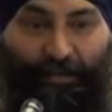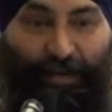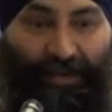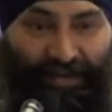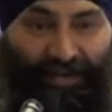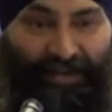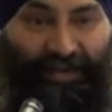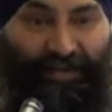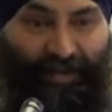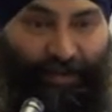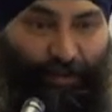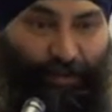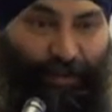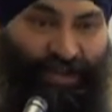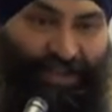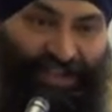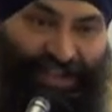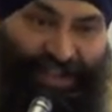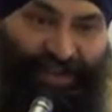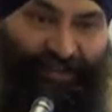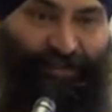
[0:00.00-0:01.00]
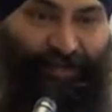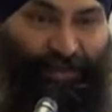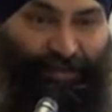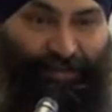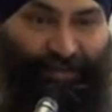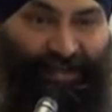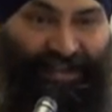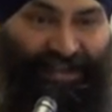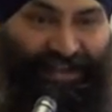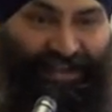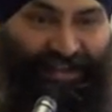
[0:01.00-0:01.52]
Well, they're the ones who give you the
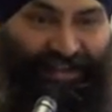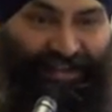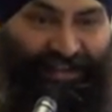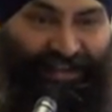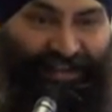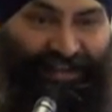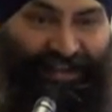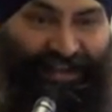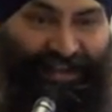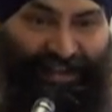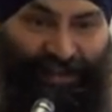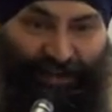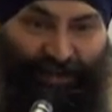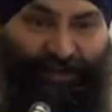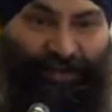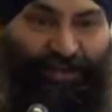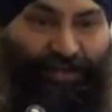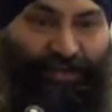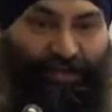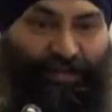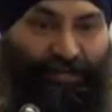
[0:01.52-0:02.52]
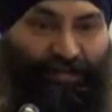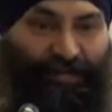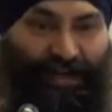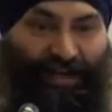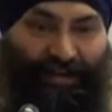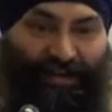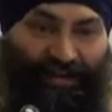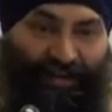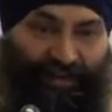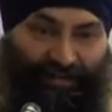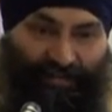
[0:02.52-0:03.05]
money. And you're going to turn
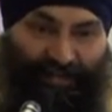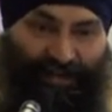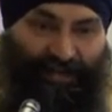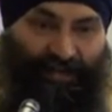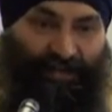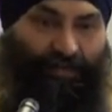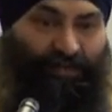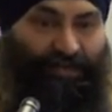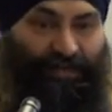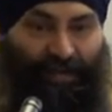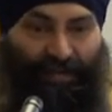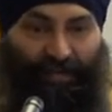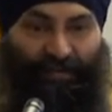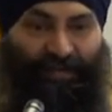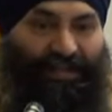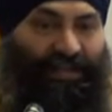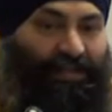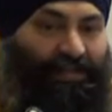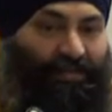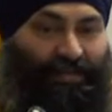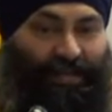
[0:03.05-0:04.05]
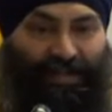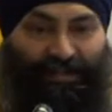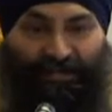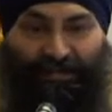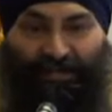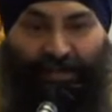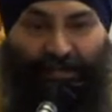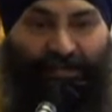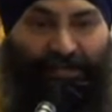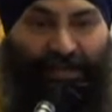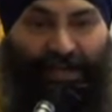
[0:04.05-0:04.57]
around and you're going to use their money to
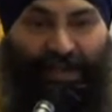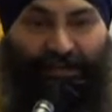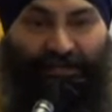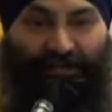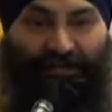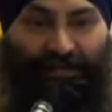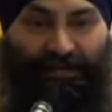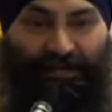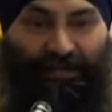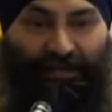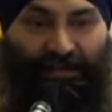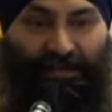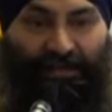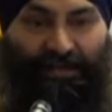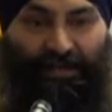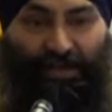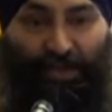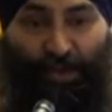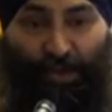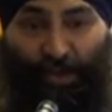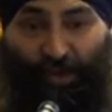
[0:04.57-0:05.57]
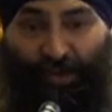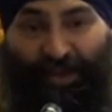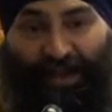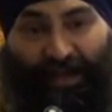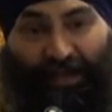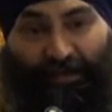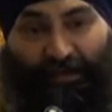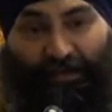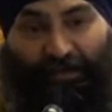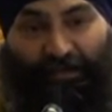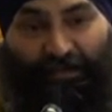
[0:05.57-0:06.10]
give some gift to
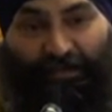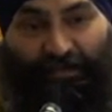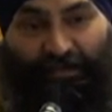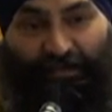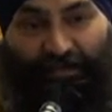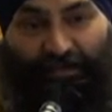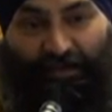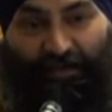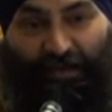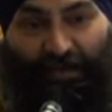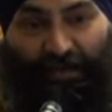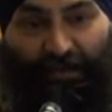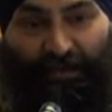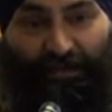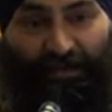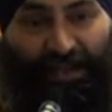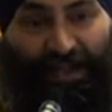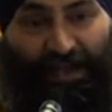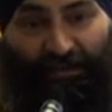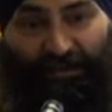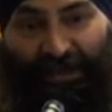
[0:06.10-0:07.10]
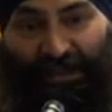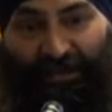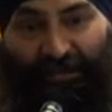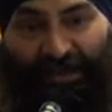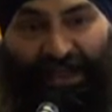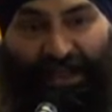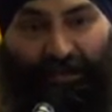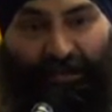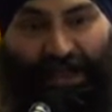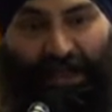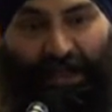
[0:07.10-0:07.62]
them. Would that really
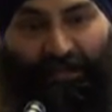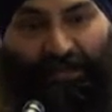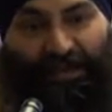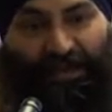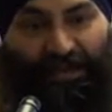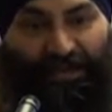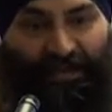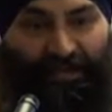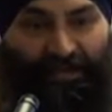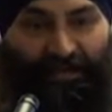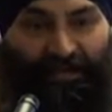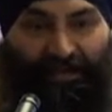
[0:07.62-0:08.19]
make them happy?